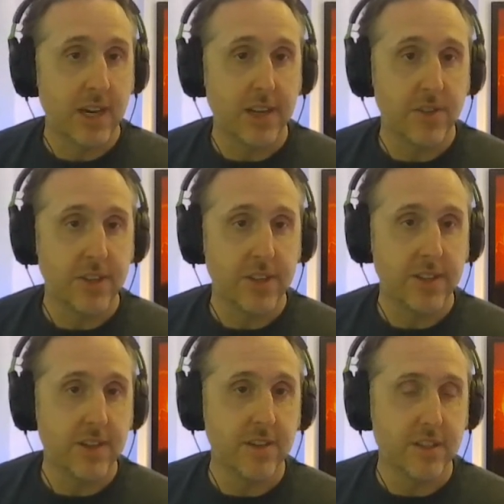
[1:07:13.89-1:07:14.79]
I know
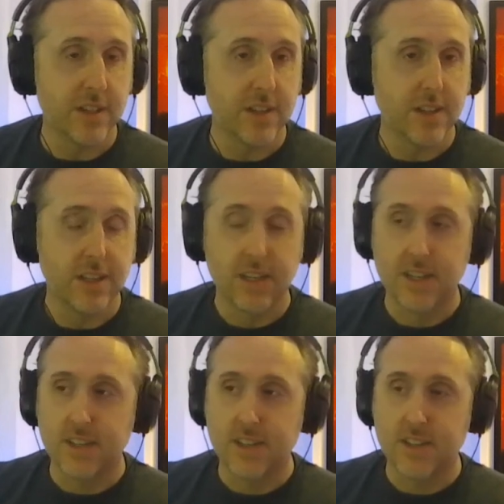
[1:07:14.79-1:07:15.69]
that there's
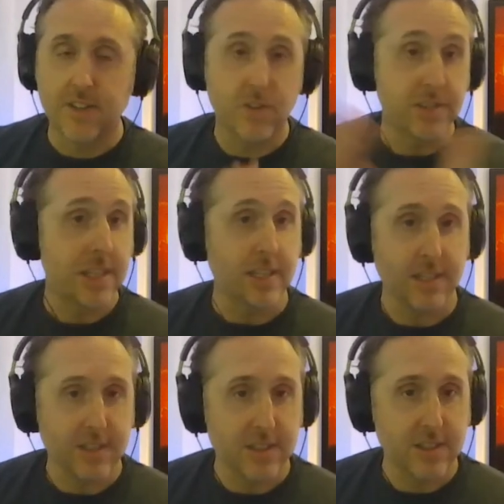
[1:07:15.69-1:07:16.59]
obviously